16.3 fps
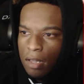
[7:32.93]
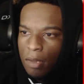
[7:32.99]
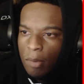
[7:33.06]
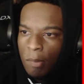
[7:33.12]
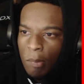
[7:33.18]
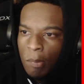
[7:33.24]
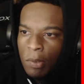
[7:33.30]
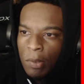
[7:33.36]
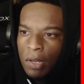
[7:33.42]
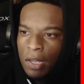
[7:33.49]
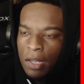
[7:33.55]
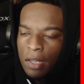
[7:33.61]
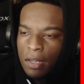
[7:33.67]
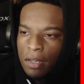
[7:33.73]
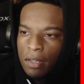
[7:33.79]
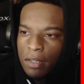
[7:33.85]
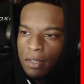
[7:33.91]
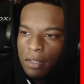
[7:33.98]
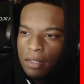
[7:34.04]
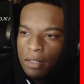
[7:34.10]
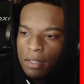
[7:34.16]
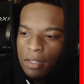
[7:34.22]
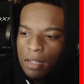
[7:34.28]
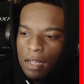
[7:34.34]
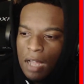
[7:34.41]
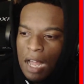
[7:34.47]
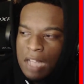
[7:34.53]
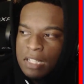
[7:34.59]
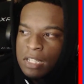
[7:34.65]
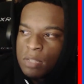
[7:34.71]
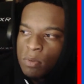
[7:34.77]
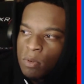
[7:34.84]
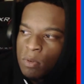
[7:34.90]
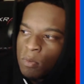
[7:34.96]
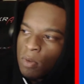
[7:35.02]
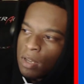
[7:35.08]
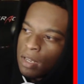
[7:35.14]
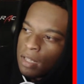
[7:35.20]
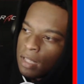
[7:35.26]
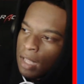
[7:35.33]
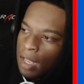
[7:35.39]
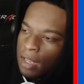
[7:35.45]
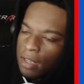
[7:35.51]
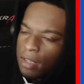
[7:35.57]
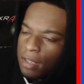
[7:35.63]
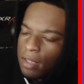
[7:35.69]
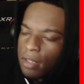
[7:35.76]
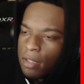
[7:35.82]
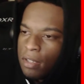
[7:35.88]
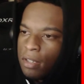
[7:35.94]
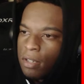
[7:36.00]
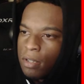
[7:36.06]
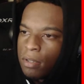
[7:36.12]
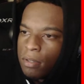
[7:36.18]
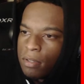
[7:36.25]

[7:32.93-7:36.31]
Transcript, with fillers: But I just would wanna like, you know,